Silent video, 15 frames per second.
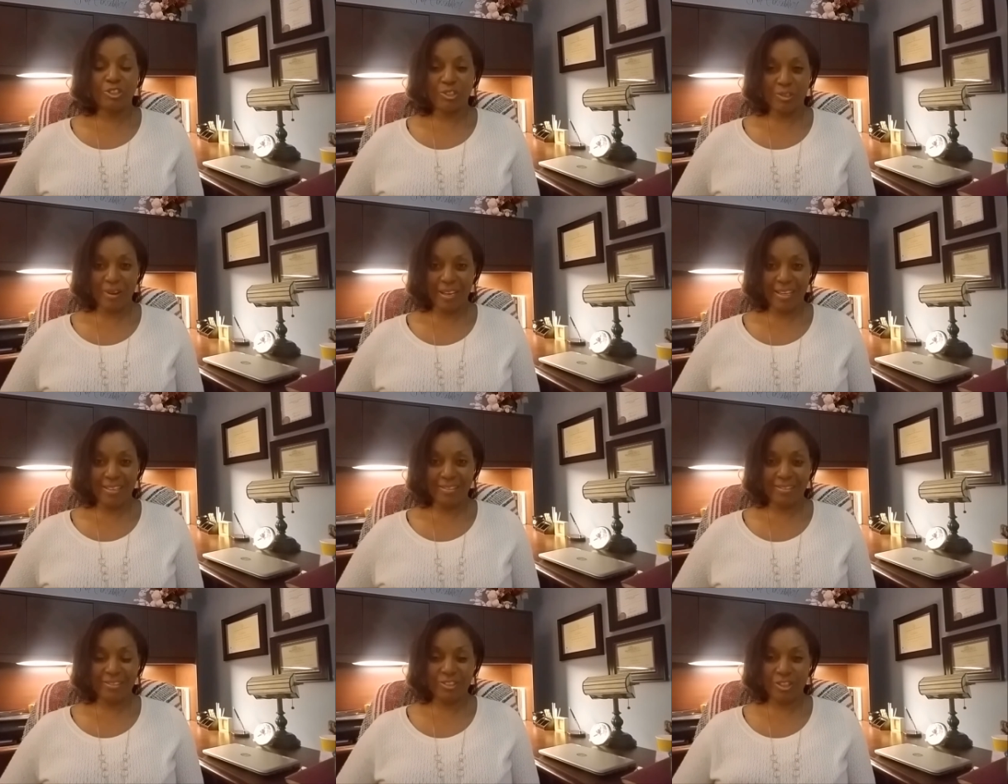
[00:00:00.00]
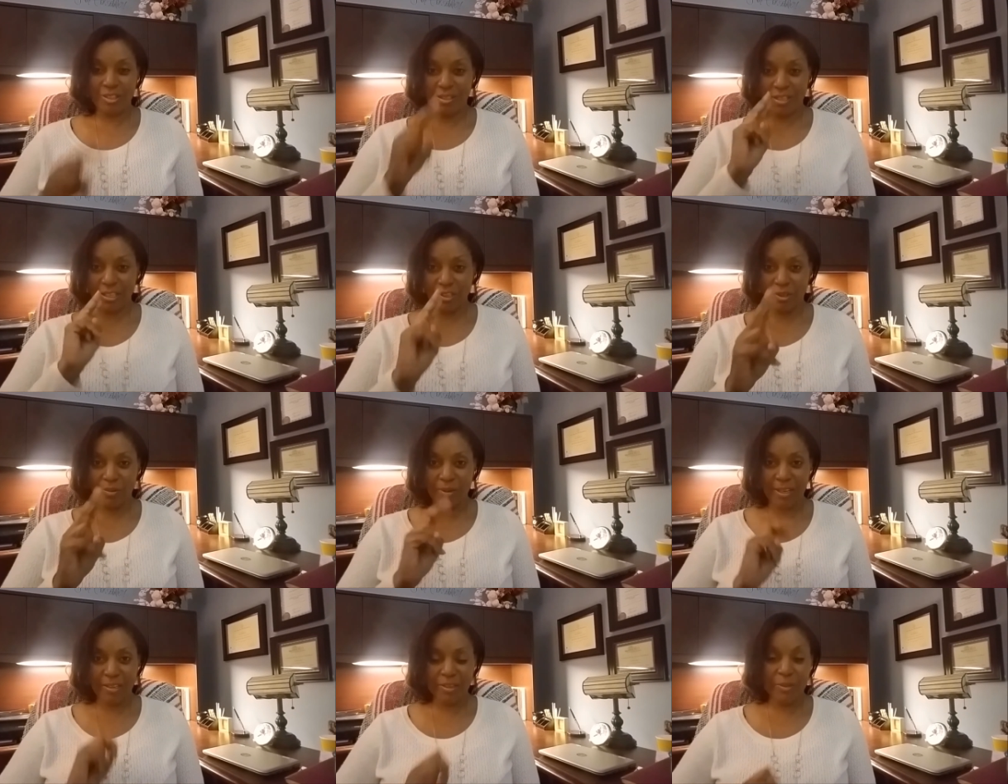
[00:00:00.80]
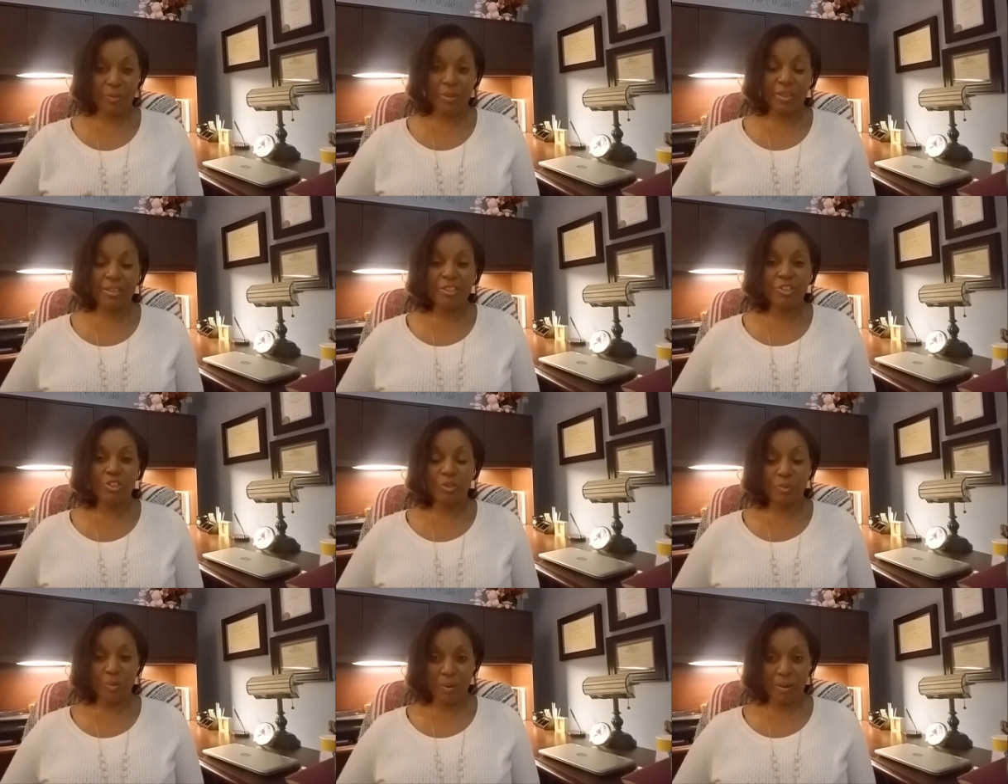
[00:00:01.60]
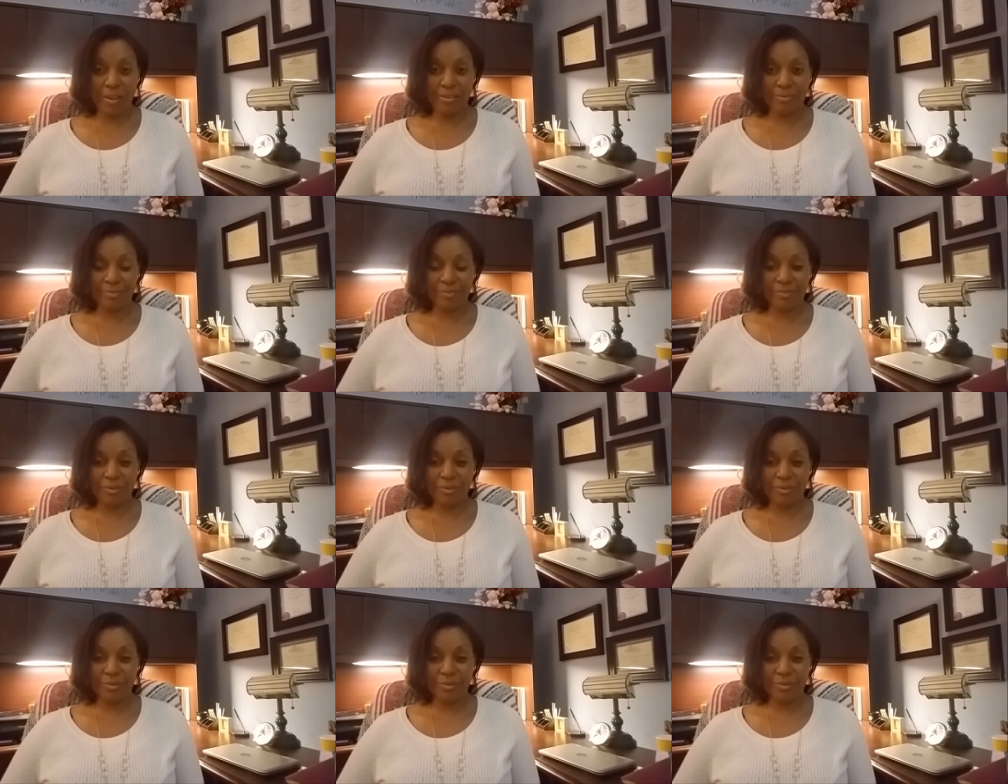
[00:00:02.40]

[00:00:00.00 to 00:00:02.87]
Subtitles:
straight. Just say directly what it is you want.